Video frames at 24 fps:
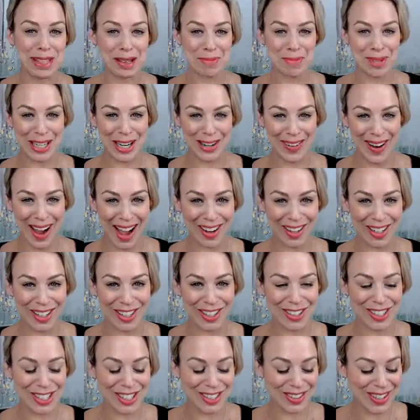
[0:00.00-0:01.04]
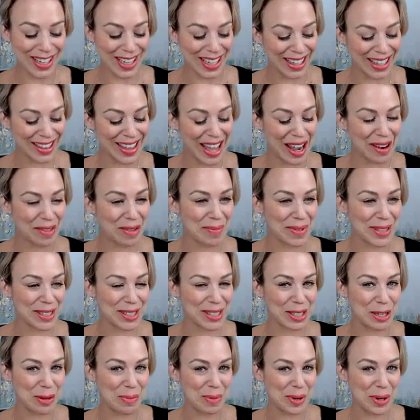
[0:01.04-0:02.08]
let me know how you're doing. That would be
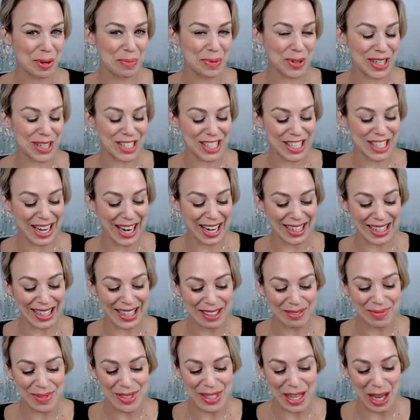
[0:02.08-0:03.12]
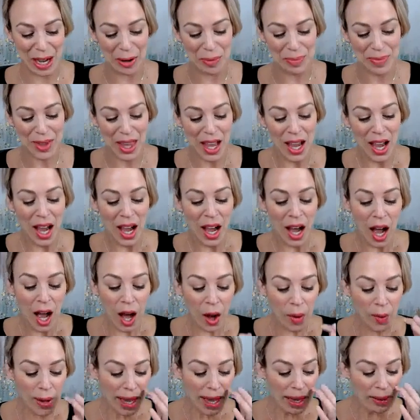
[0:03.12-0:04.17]
super appreciated. So
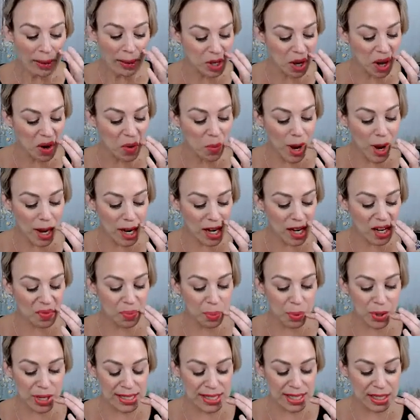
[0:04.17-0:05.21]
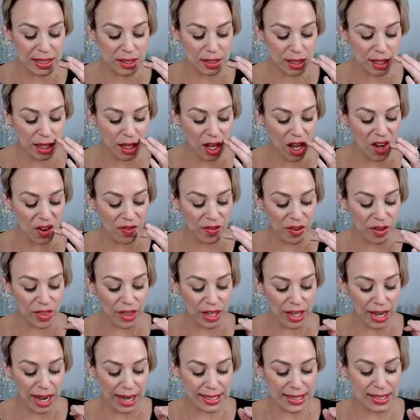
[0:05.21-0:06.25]
I wanted to basically over
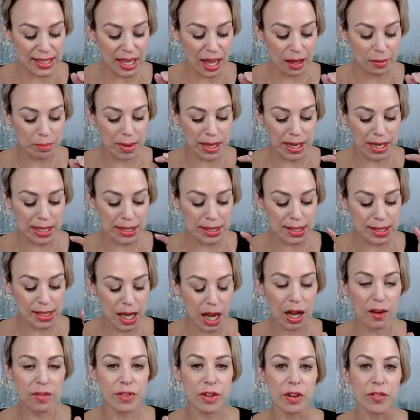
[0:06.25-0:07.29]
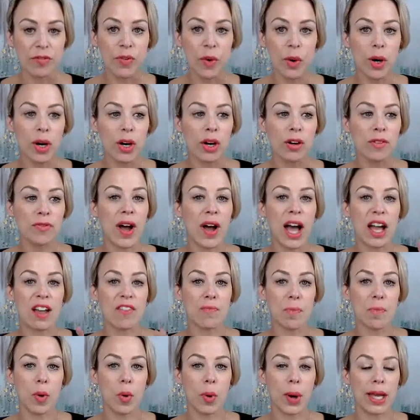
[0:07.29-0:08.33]
the next 10 minutes cover 4 or
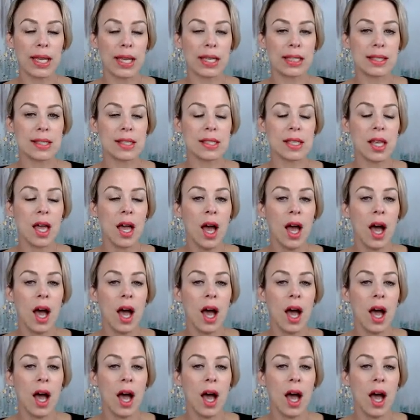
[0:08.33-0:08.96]
5 points.